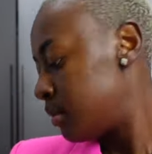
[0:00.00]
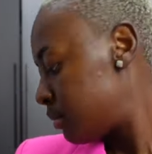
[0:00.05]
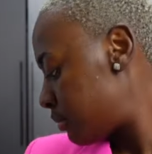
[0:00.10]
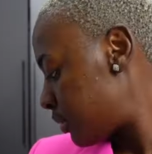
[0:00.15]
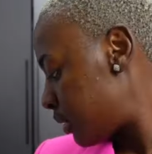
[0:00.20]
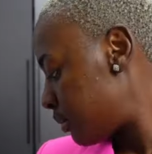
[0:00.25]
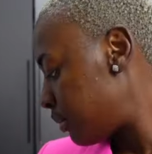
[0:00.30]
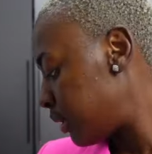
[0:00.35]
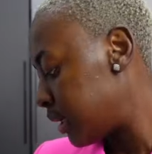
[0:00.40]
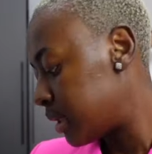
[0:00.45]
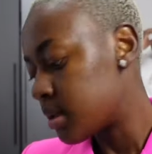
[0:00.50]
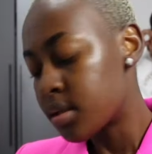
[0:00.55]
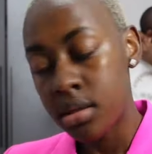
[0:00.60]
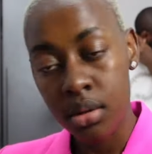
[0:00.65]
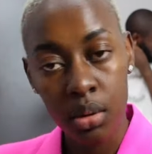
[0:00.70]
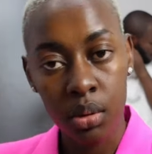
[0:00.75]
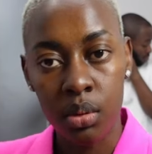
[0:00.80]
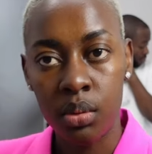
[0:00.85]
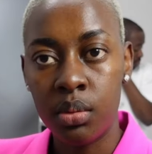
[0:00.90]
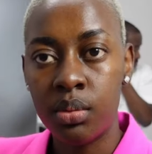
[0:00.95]
Babe, let's
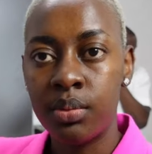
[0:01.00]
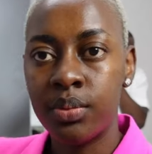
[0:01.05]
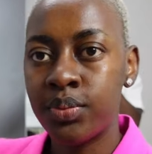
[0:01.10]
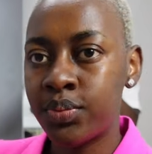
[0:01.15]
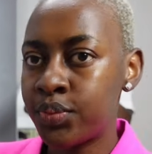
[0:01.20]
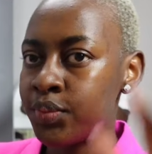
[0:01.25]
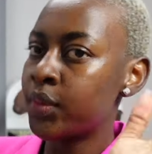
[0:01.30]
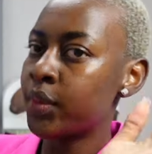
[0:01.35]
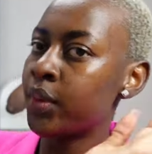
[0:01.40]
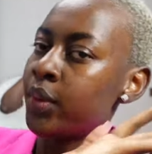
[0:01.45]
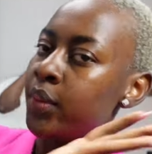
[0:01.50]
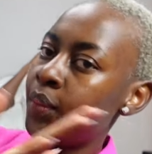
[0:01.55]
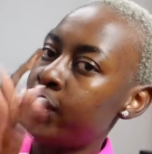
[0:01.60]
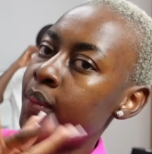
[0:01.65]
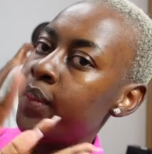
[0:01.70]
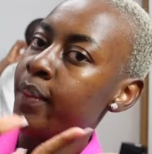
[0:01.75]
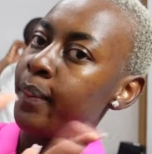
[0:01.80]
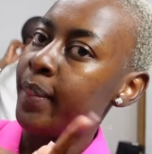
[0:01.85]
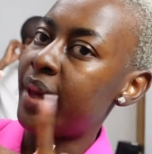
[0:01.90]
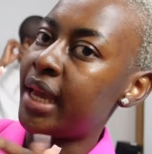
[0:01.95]
go.
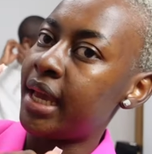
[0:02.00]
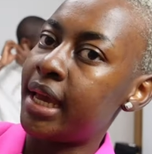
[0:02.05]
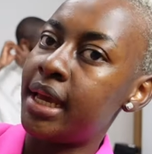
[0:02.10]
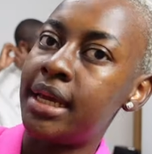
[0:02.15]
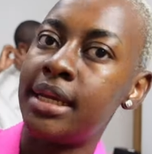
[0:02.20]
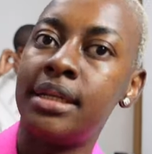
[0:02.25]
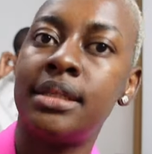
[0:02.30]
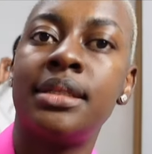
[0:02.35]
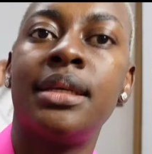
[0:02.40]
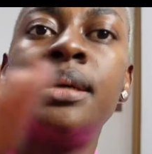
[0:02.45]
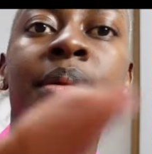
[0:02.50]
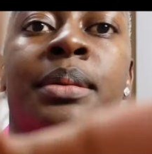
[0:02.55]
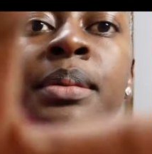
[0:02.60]
Bye, guys.